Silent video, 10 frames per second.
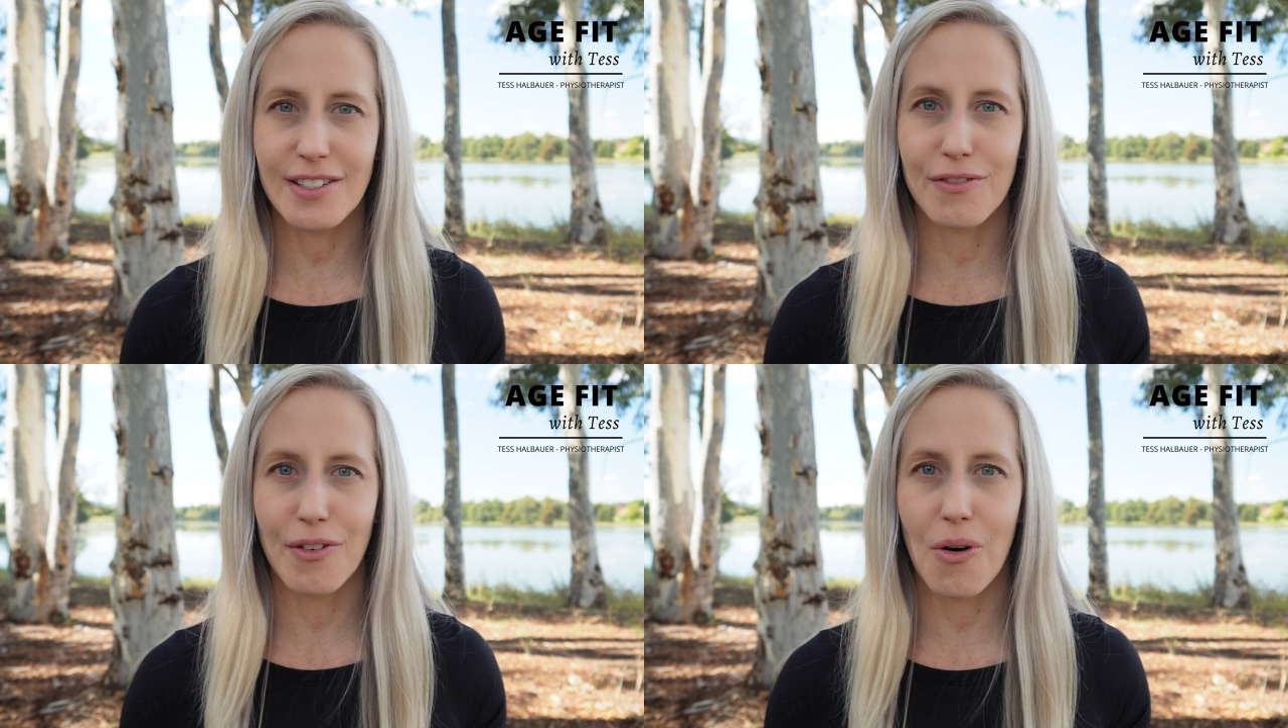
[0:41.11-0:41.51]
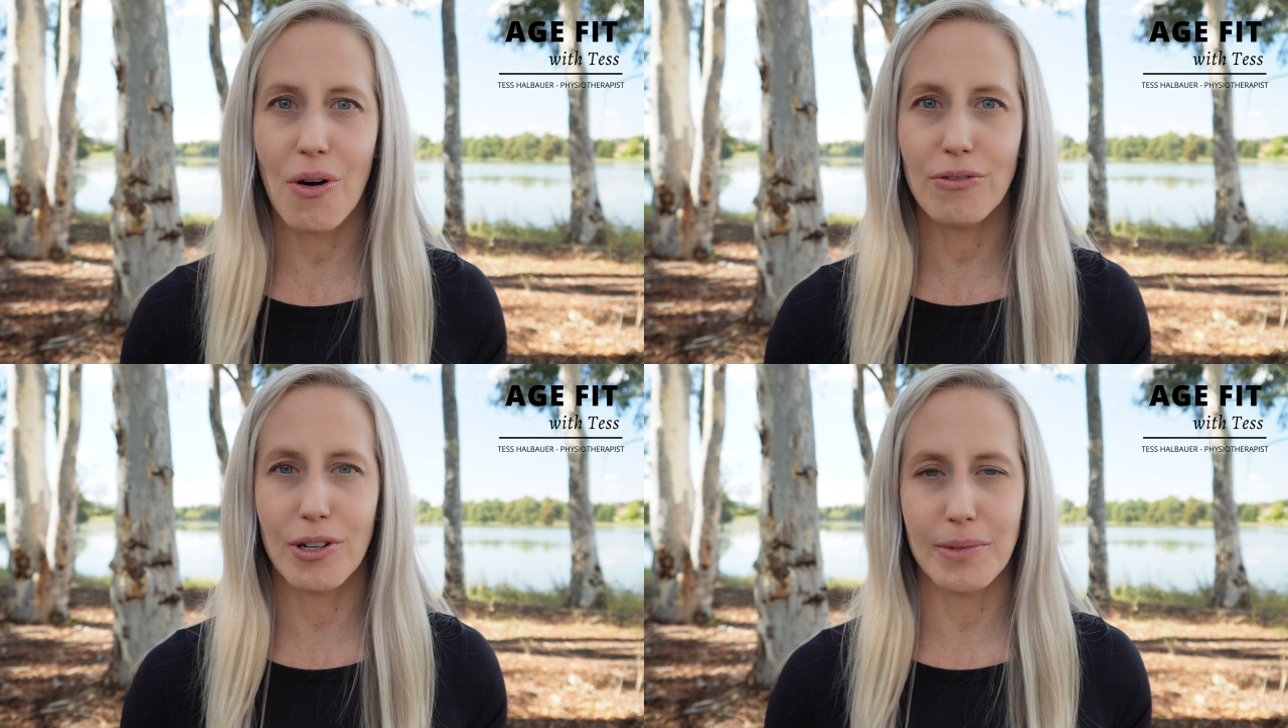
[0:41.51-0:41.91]

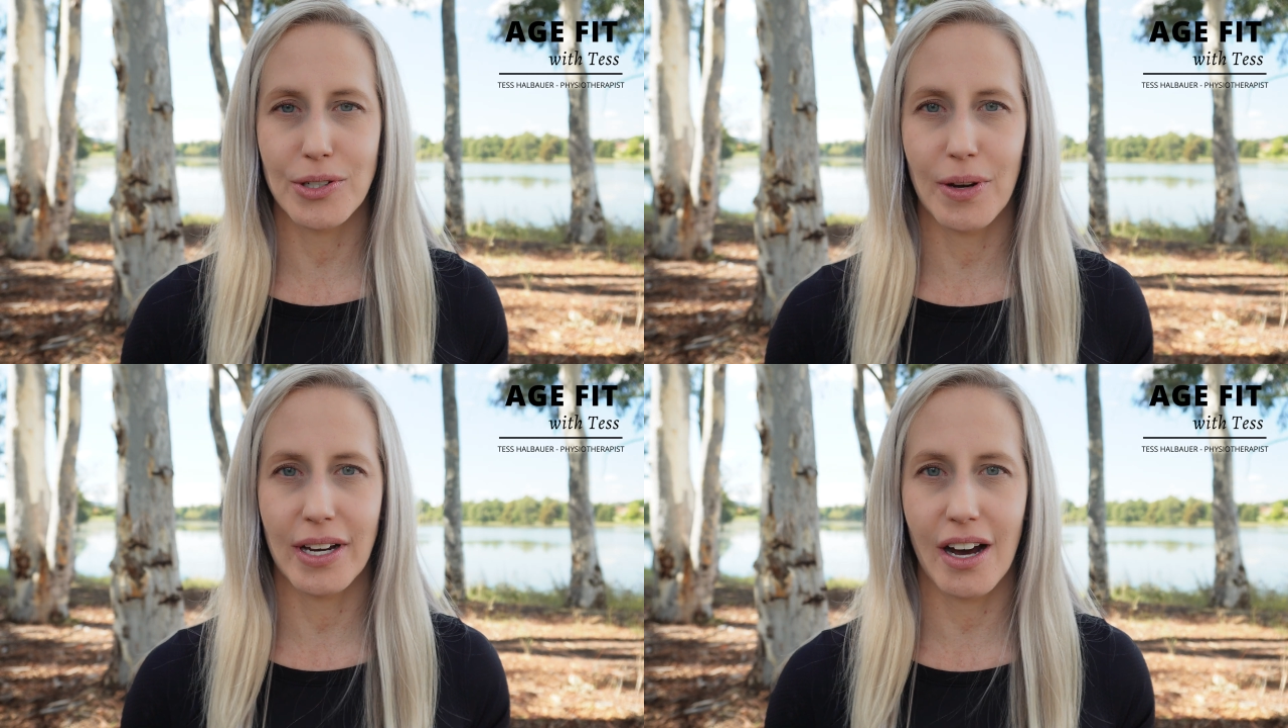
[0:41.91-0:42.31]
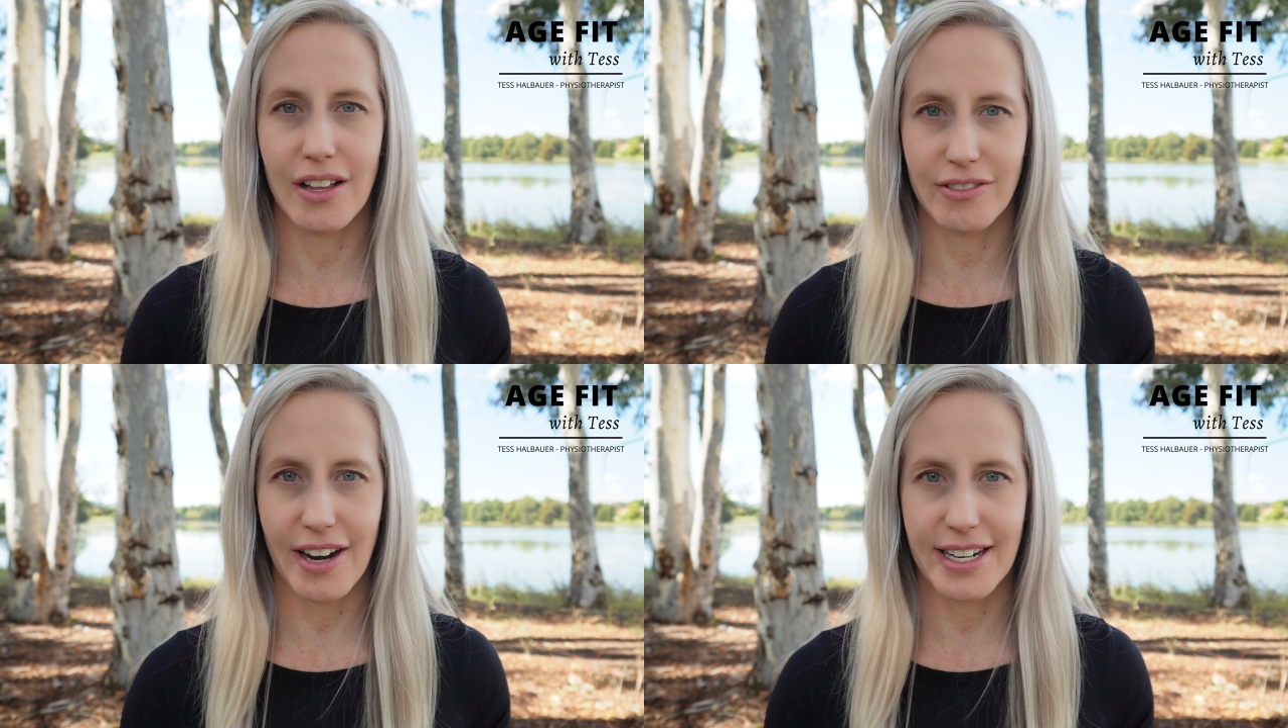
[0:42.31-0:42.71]
for rheumatoid
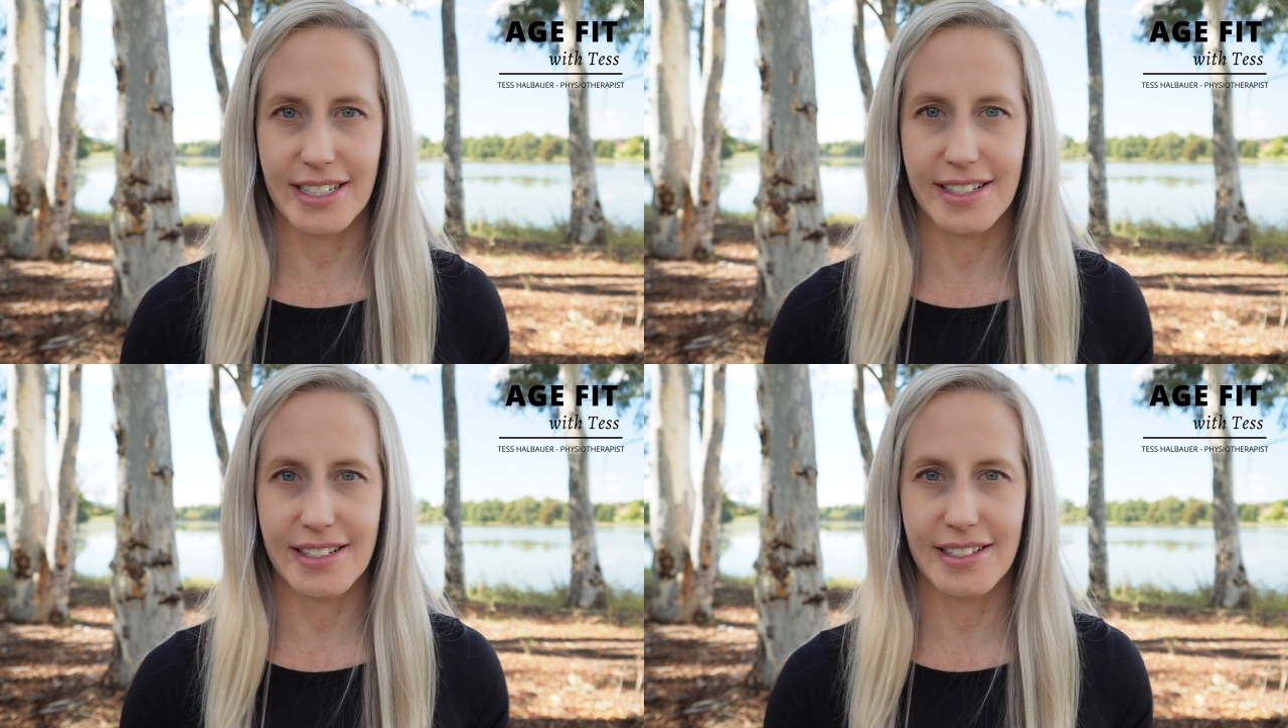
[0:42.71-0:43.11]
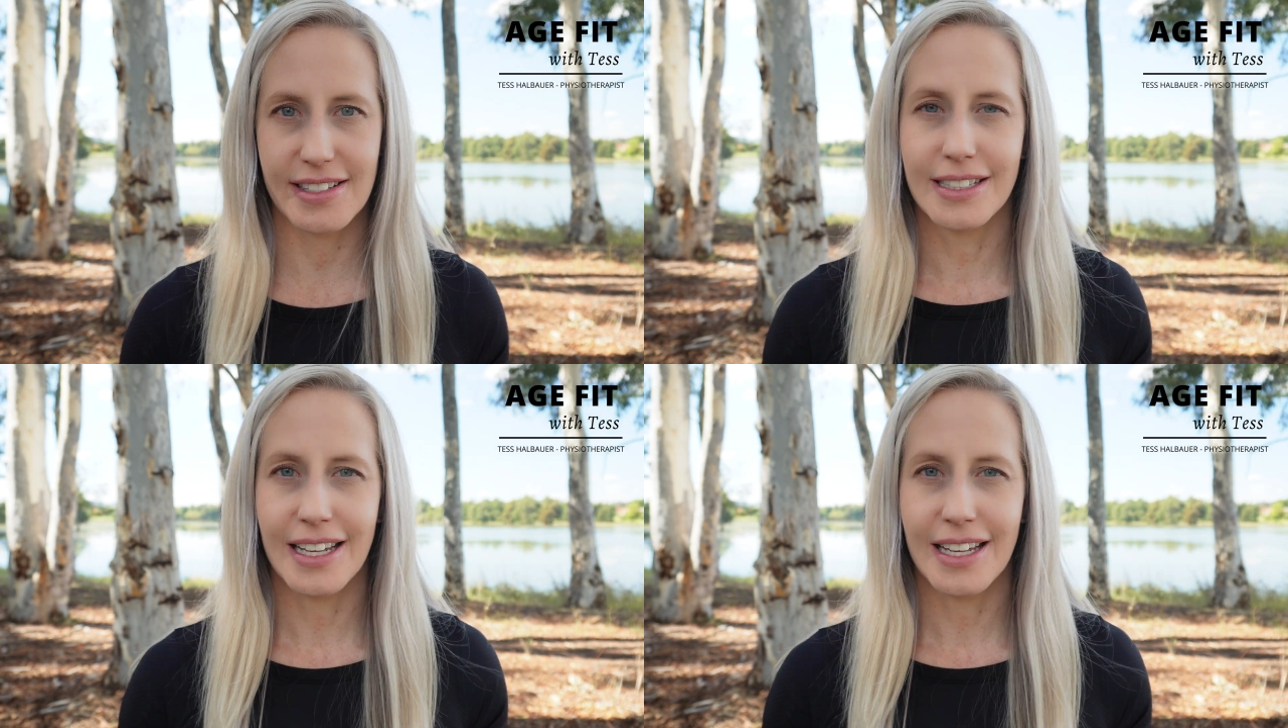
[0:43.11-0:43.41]
arthritis.